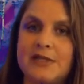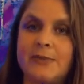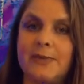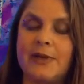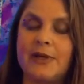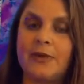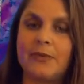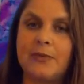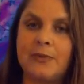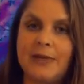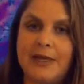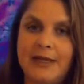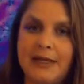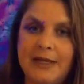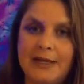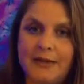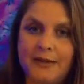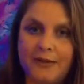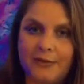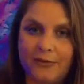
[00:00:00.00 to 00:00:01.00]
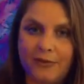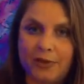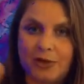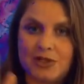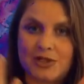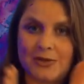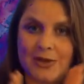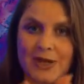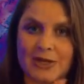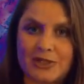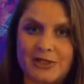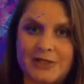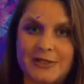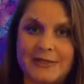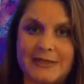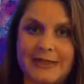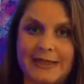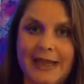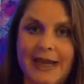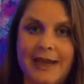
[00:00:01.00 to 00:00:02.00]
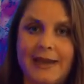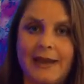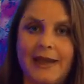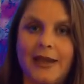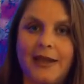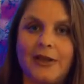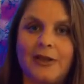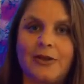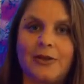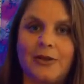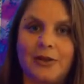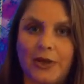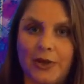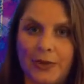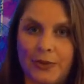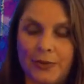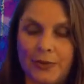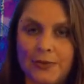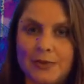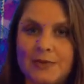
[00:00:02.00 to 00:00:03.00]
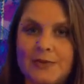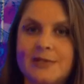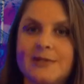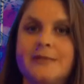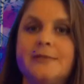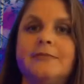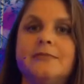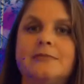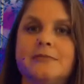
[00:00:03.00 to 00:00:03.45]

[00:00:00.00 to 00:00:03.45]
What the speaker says: you want to read the 4 directions again and close